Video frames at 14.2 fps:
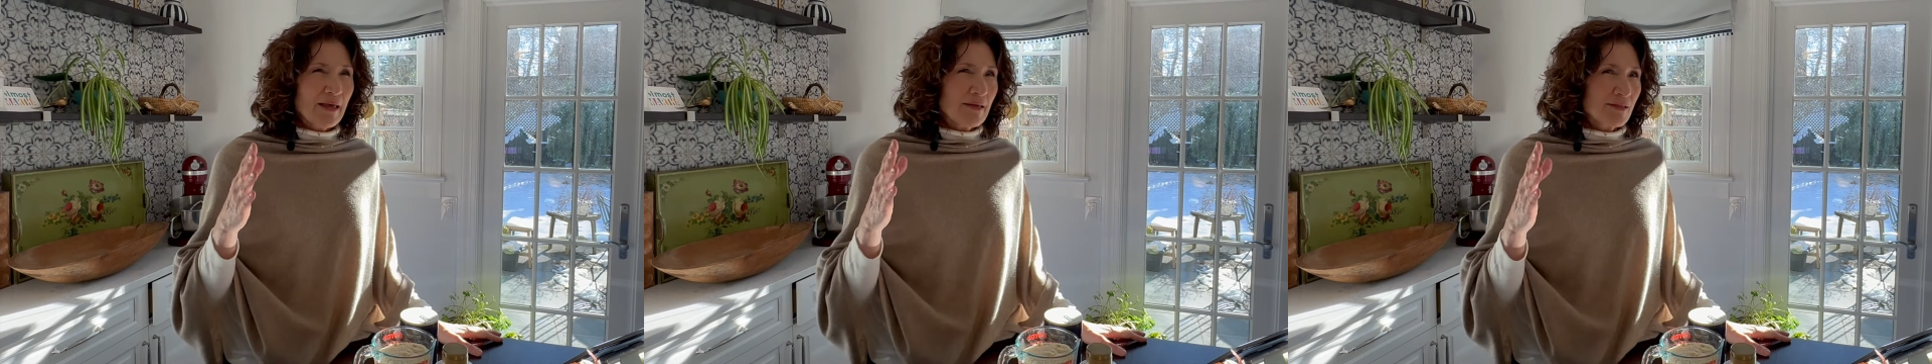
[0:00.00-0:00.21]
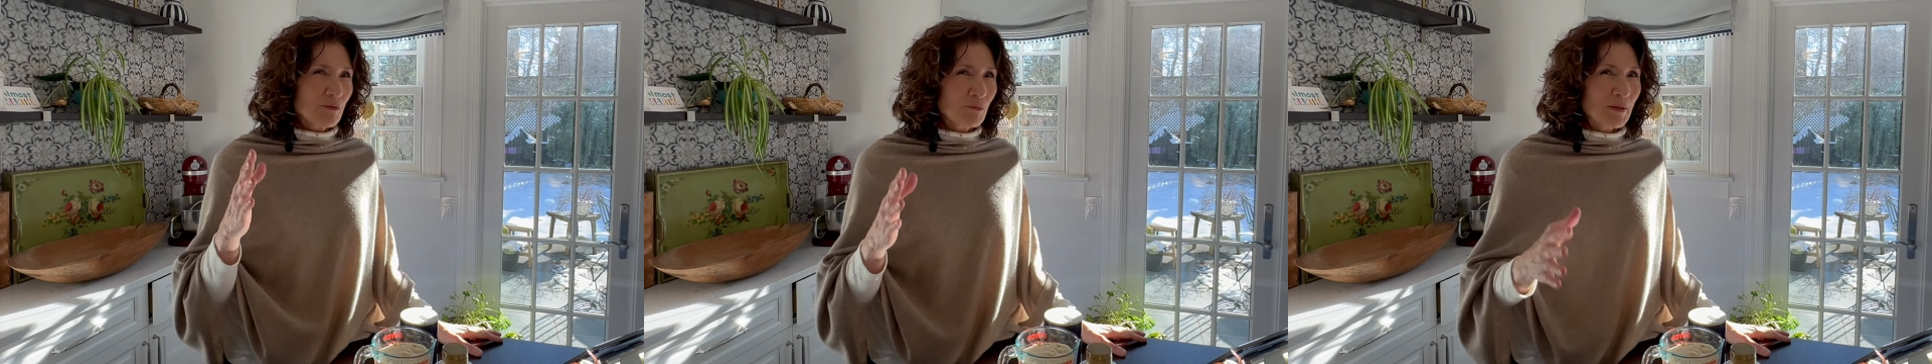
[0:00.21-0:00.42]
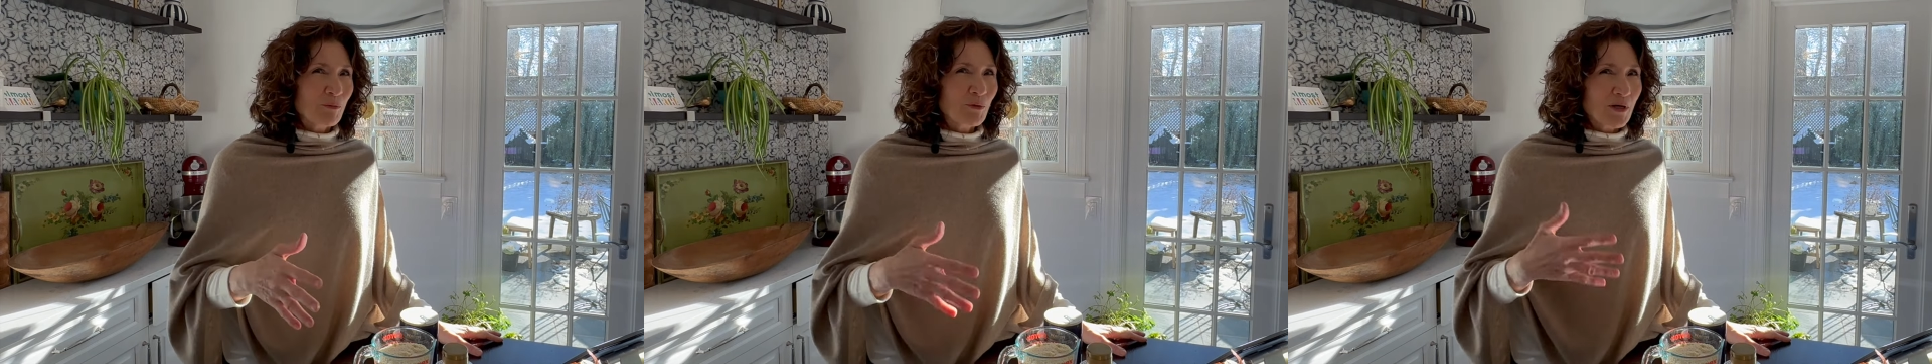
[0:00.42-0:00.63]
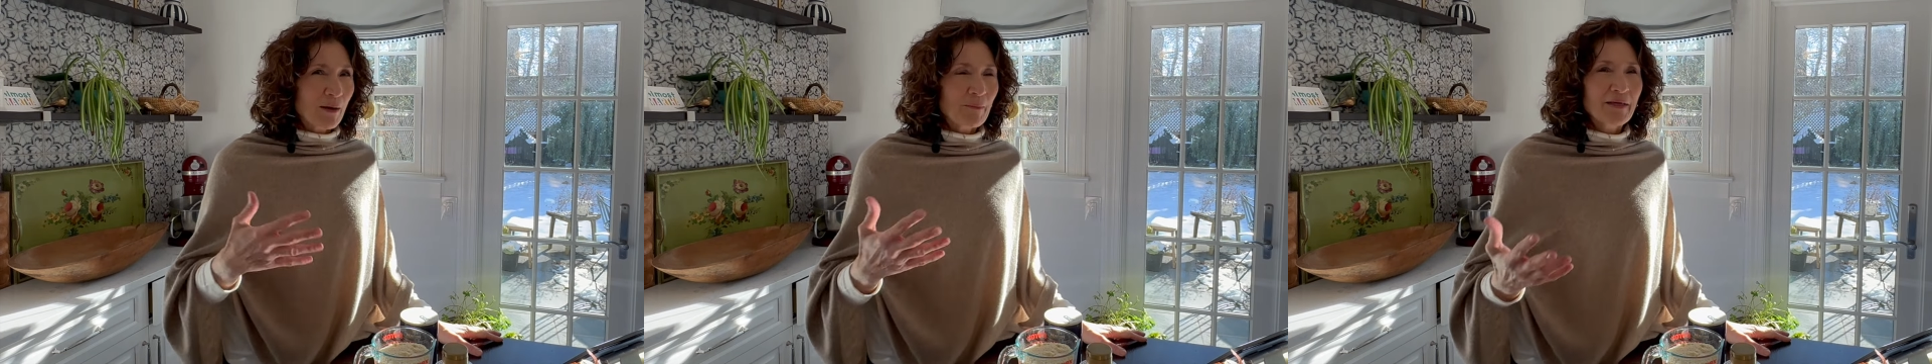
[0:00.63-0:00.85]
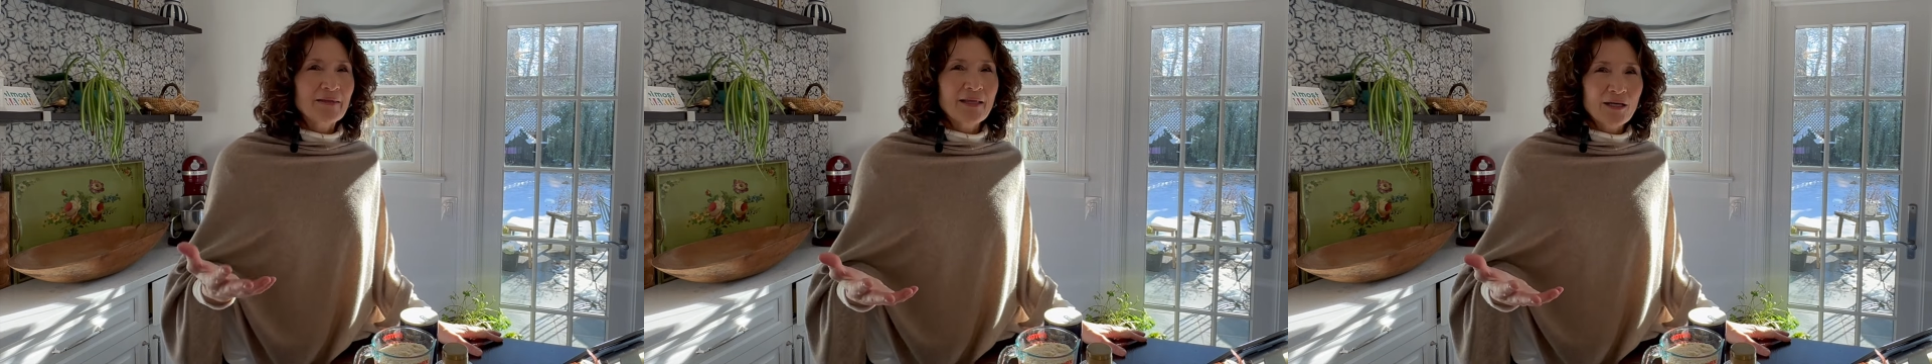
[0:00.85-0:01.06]
some people
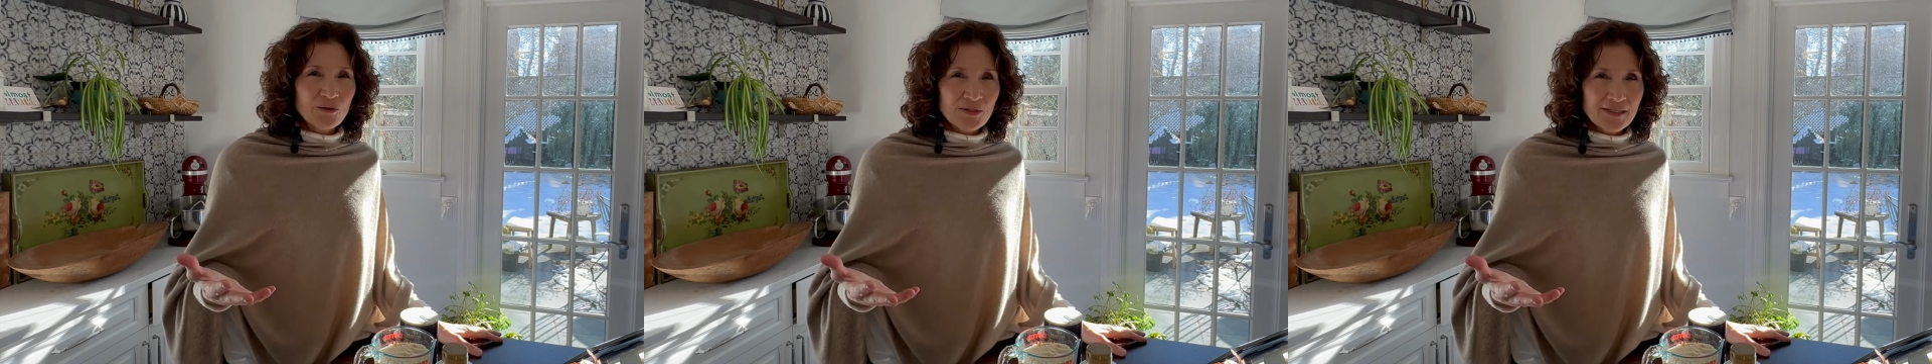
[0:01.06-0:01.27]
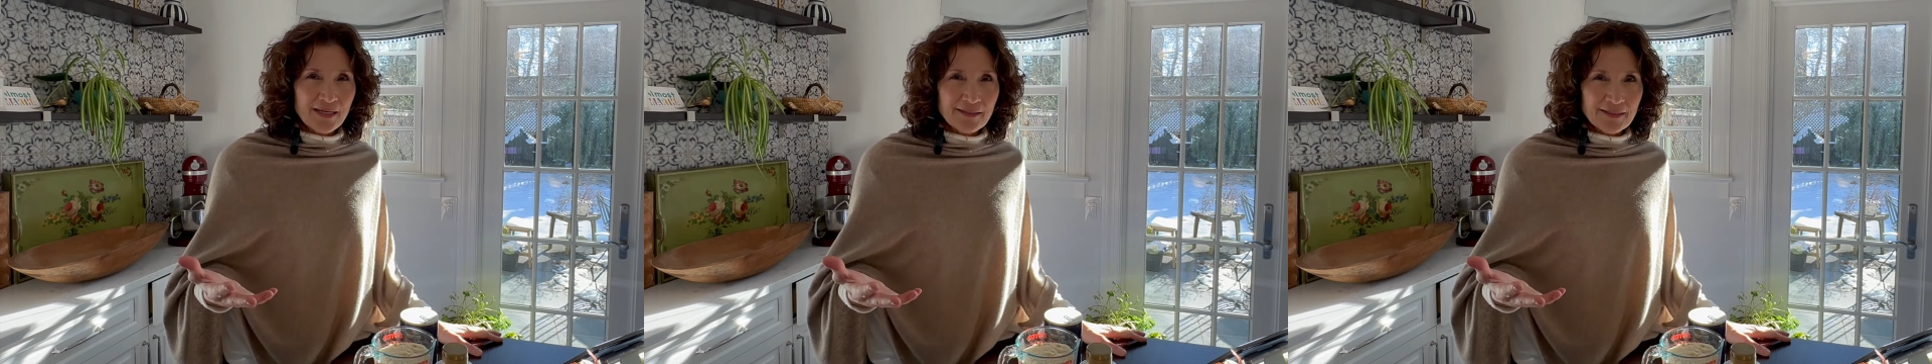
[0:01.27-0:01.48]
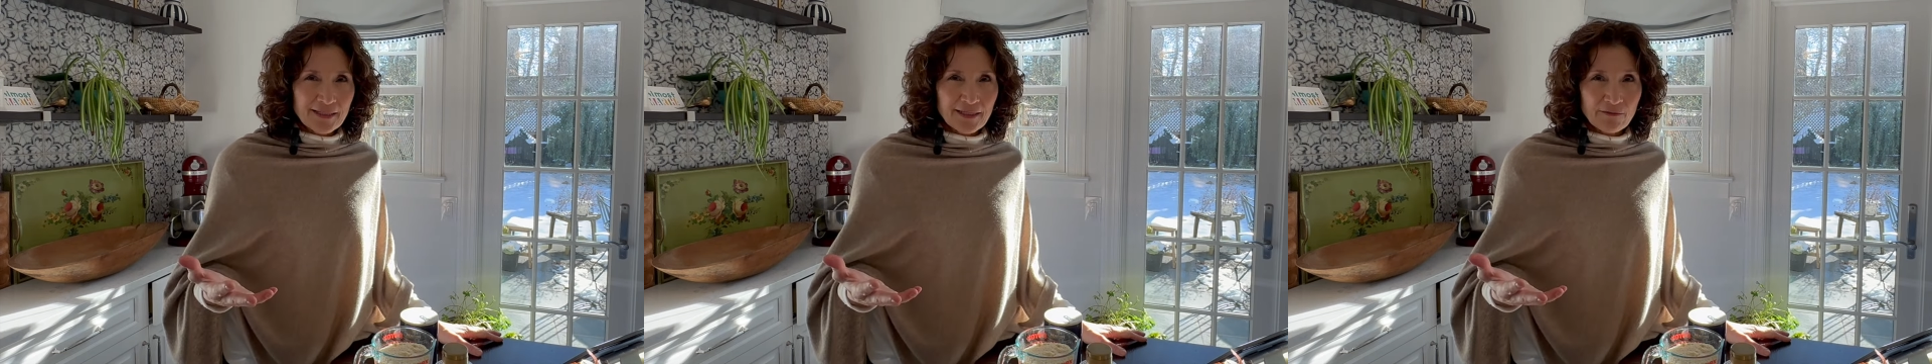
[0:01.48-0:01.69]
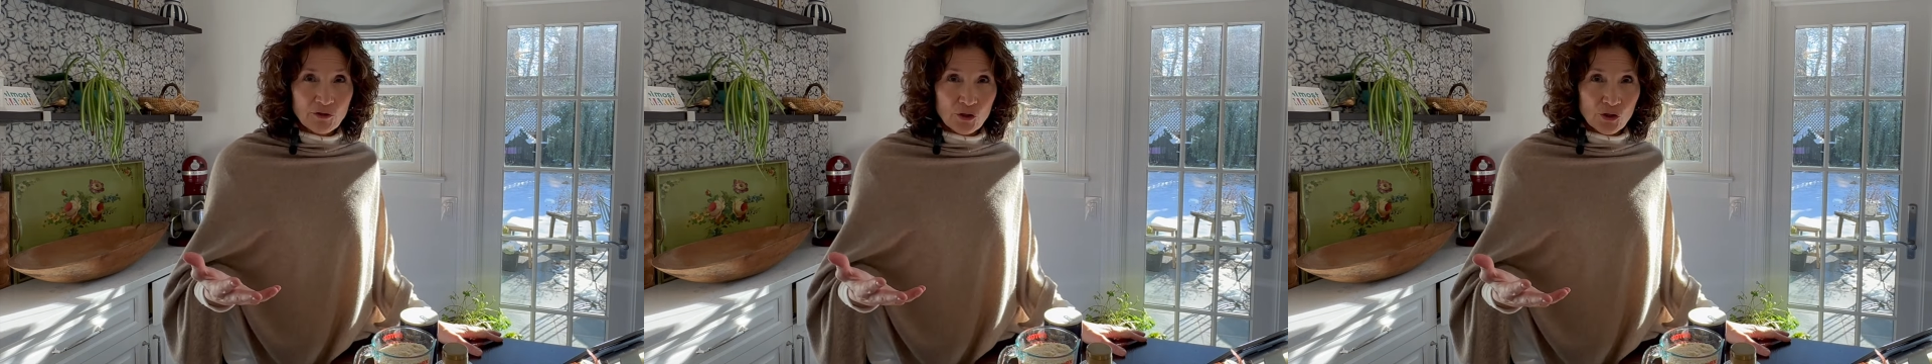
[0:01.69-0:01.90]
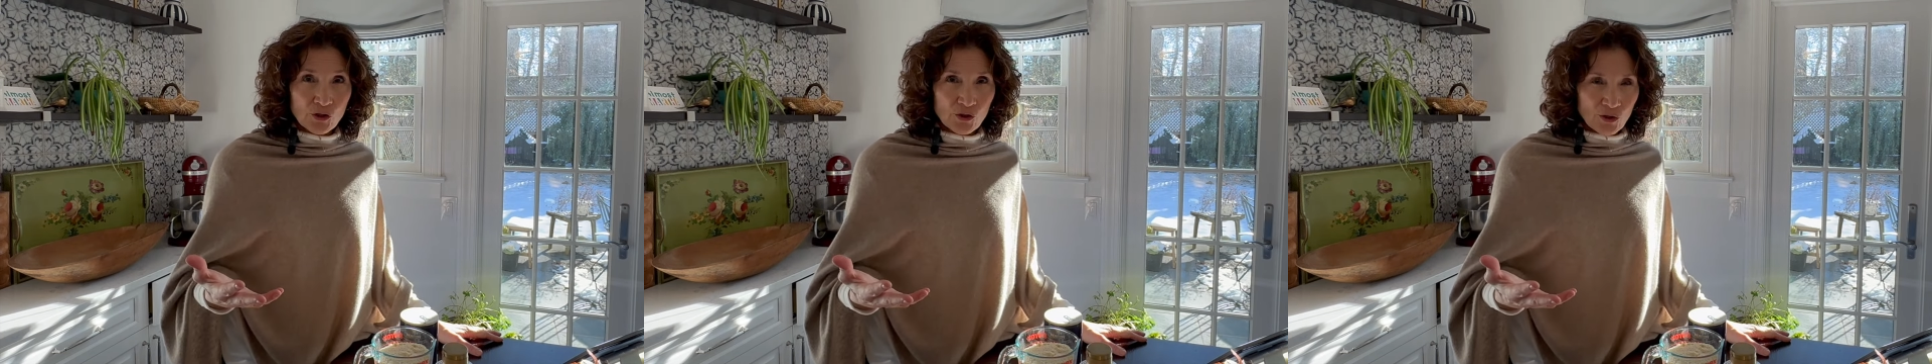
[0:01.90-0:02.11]
coming that are sensitive to
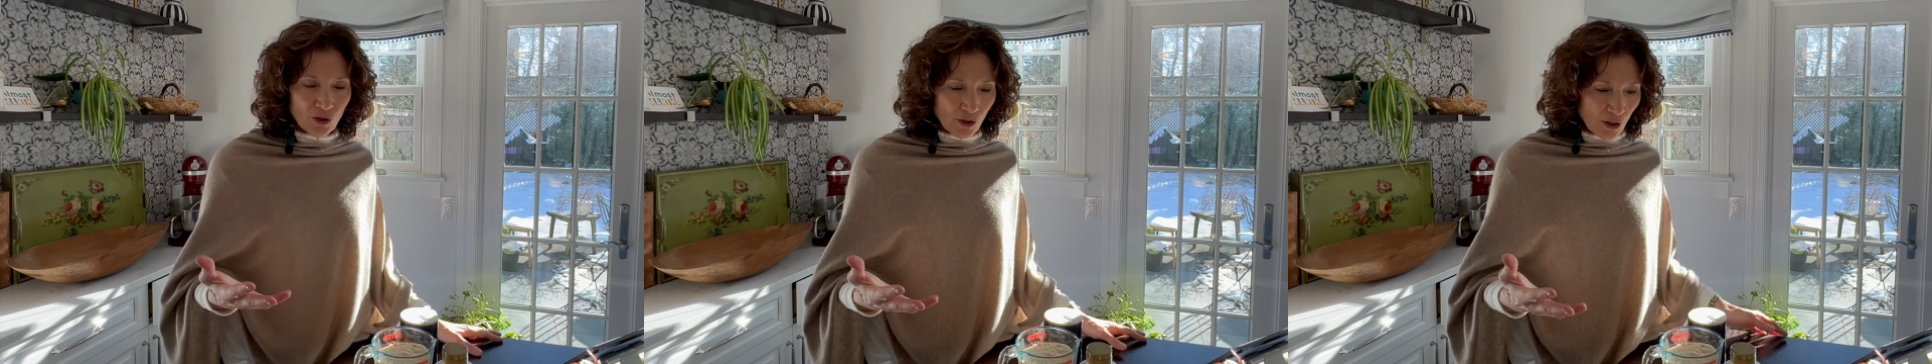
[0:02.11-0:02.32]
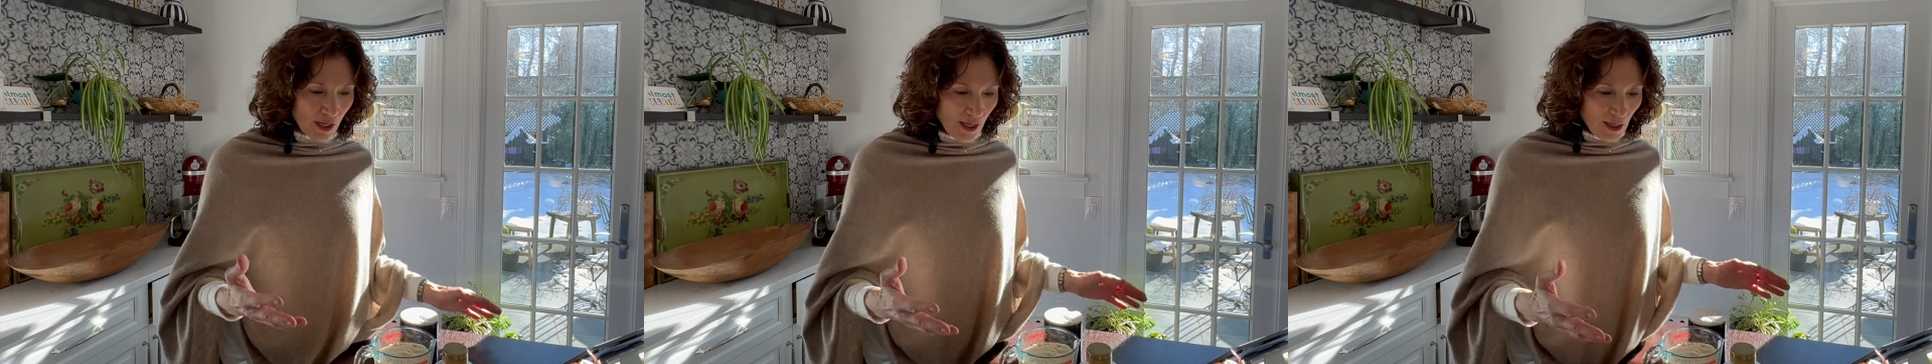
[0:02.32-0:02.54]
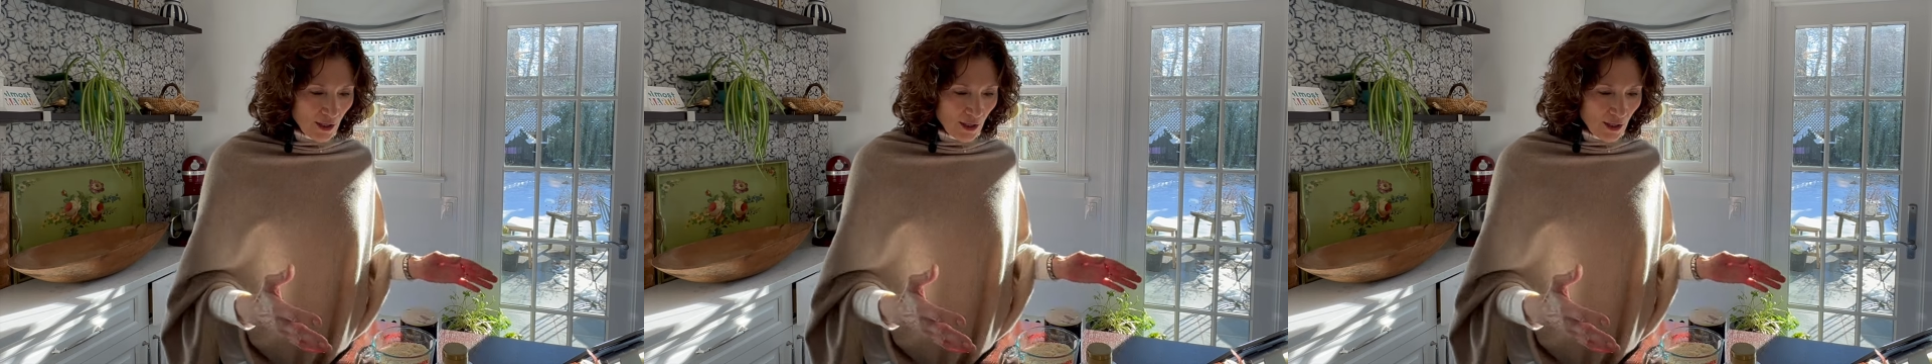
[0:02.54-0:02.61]
sugar.